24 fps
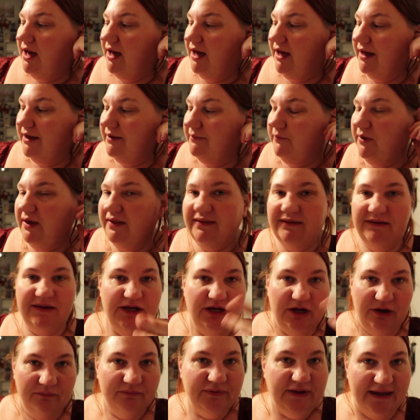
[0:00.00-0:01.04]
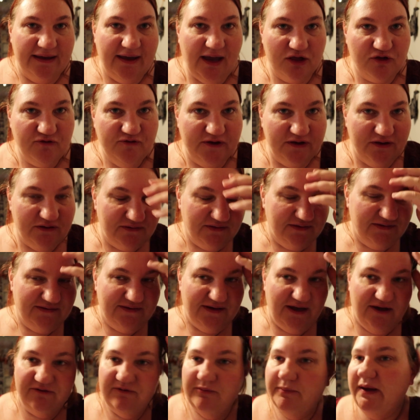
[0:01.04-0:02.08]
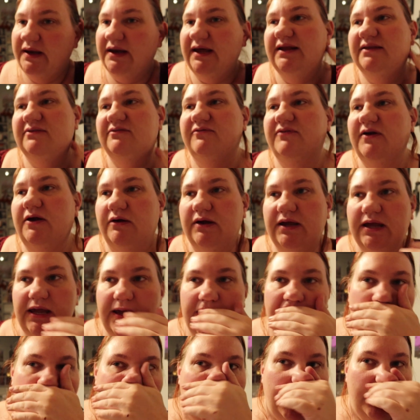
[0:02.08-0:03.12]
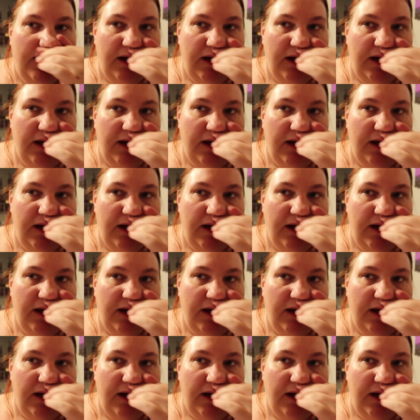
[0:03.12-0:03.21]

um, and you know they catch feels and stuff but it's very